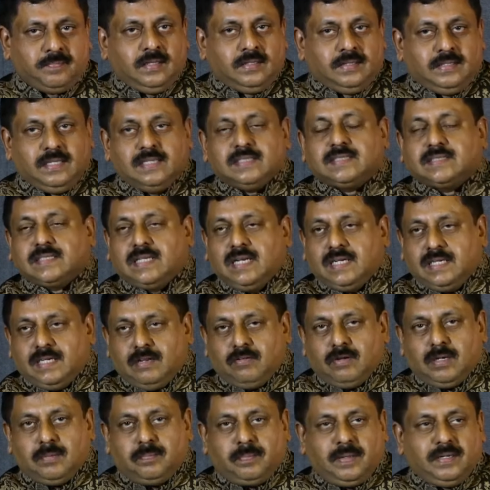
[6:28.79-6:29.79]
Their skill
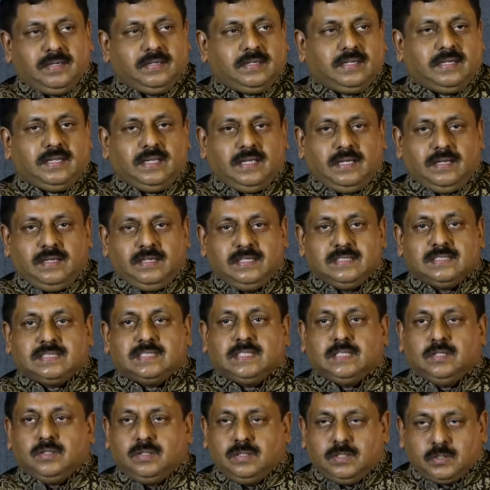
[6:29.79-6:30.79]
development is
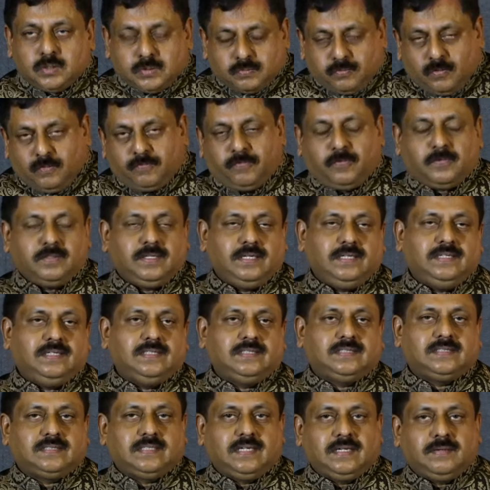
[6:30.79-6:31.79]
useful for the
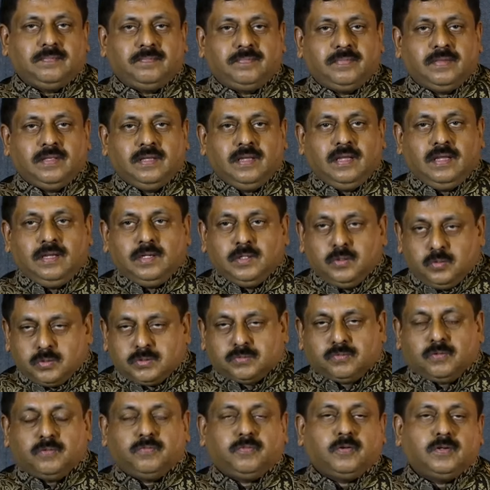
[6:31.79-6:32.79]
industry,
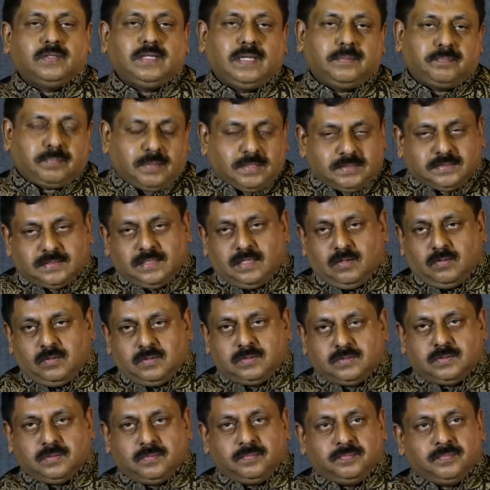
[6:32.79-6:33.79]
useful for that person
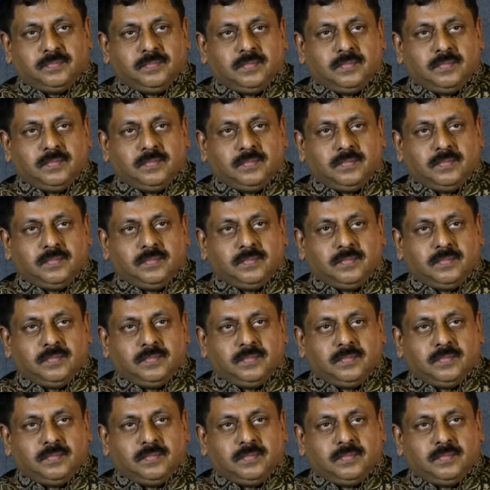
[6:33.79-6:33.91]
also.